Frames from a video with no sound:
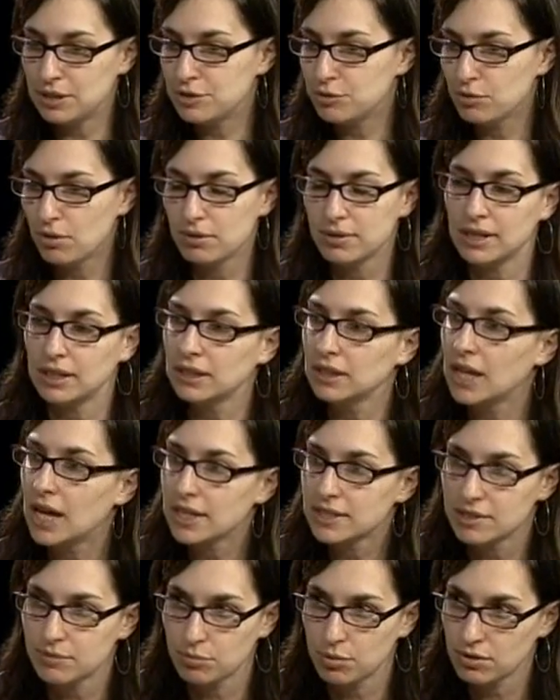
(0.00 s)
throw in
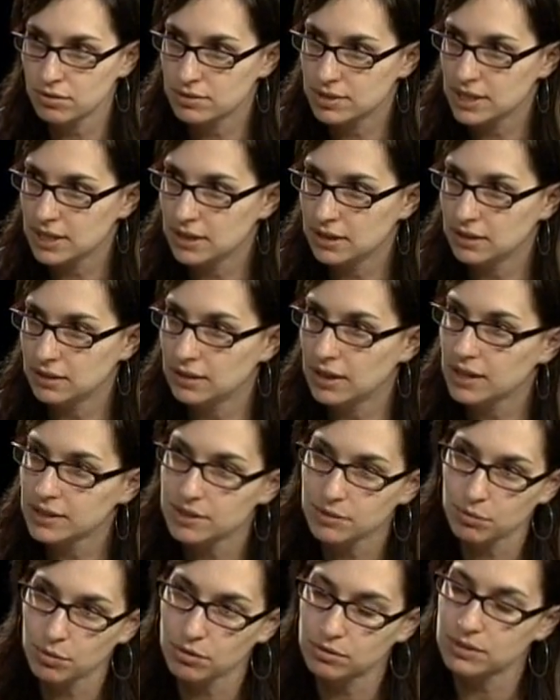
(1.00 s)
lots of protein.
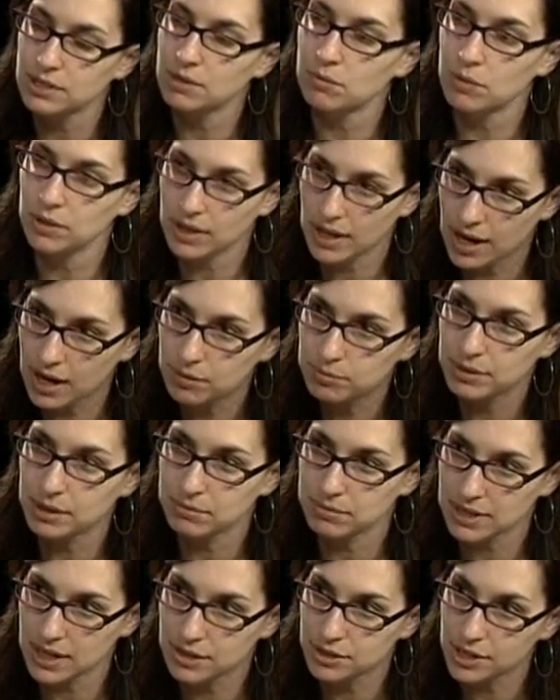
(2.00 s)
Lots of protein will help
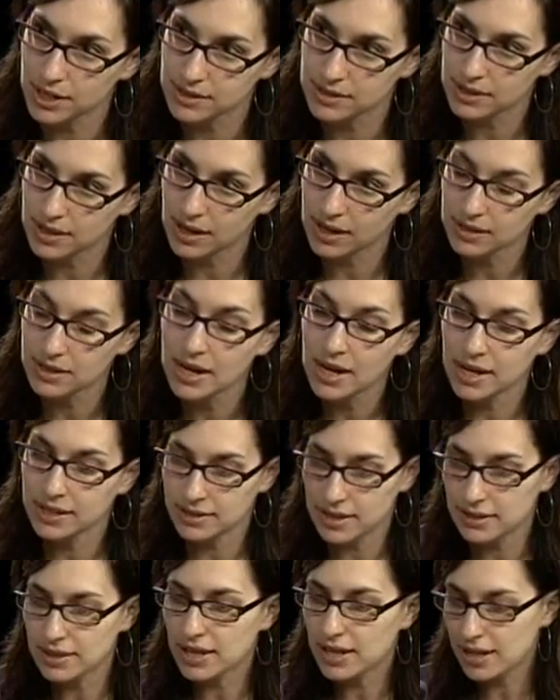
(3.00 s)
them digest that,
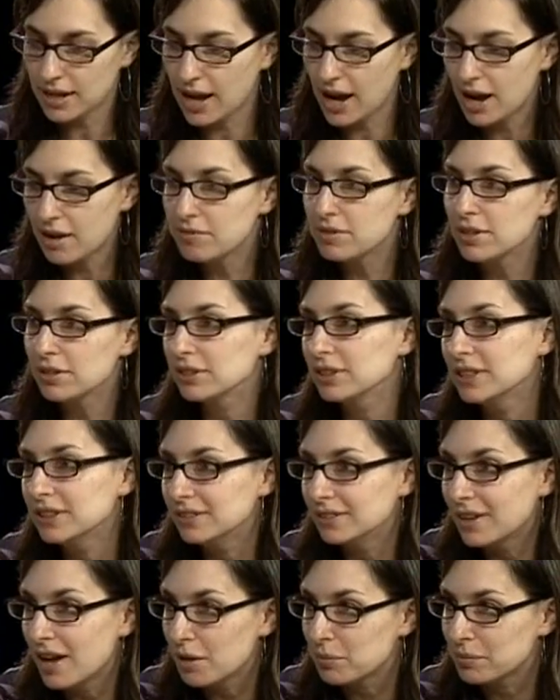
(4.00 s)
and then they can have their
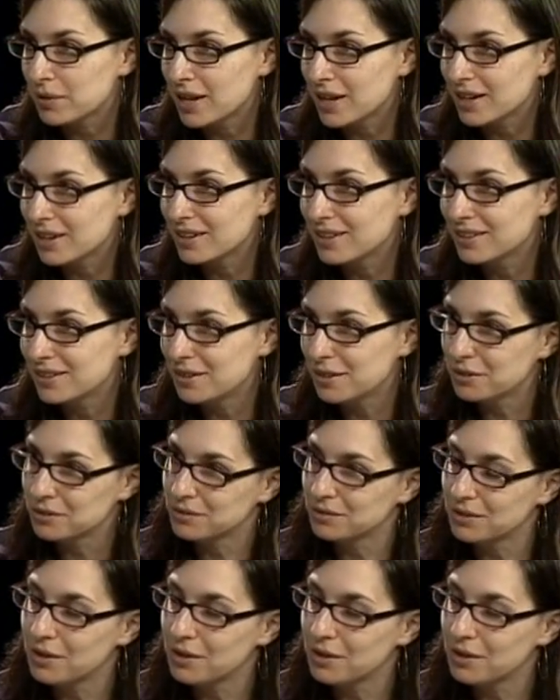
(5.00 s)
little cupcake. You know,